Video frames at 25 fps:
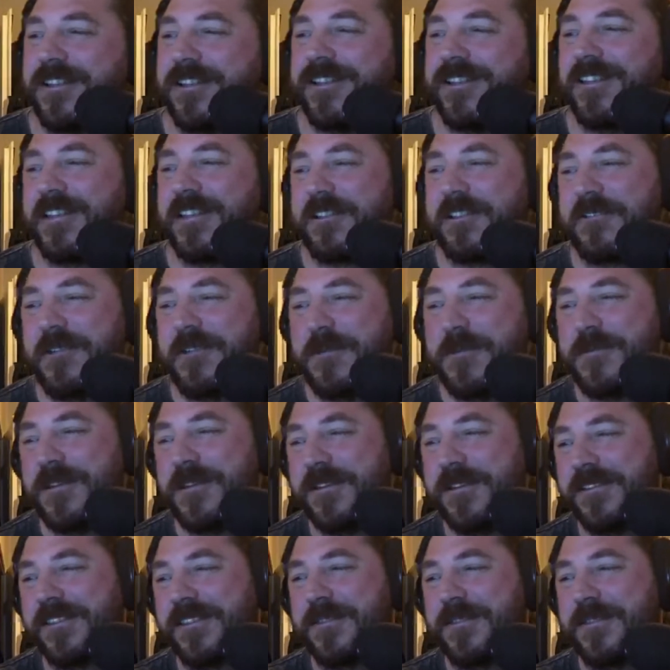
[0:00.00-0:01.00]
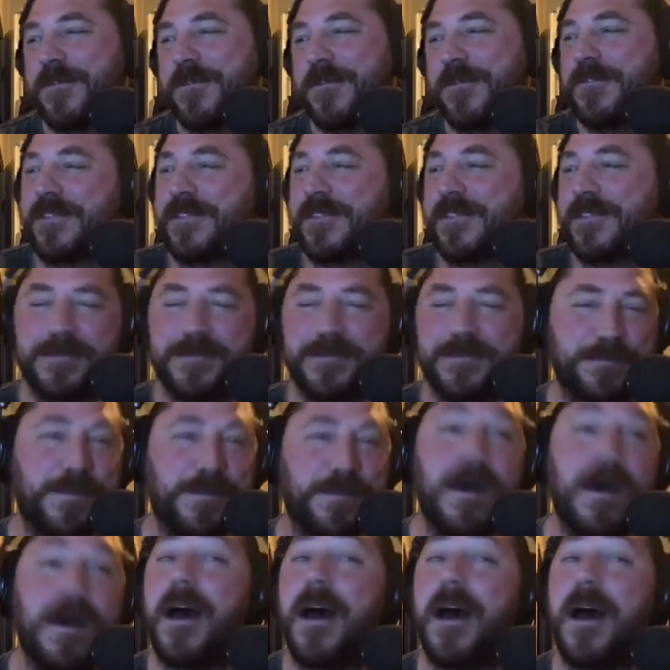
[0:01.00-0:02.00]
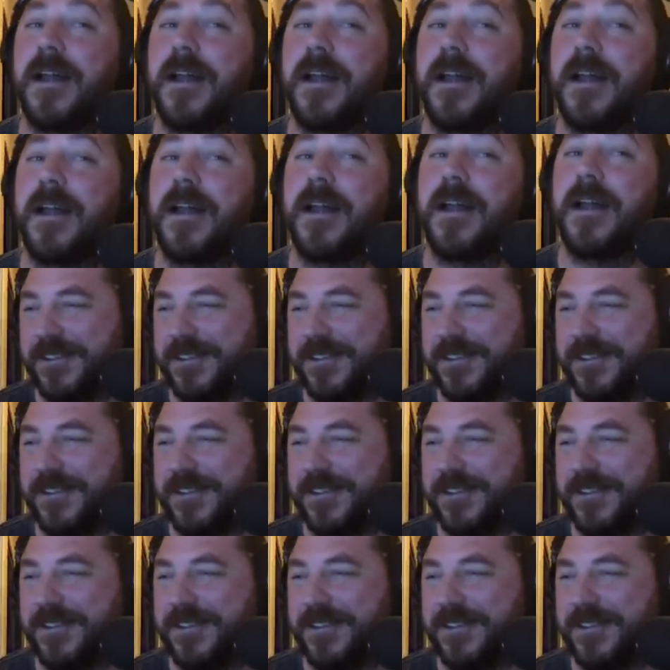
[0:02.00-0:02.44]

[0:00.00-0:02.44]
distribute the movie. But,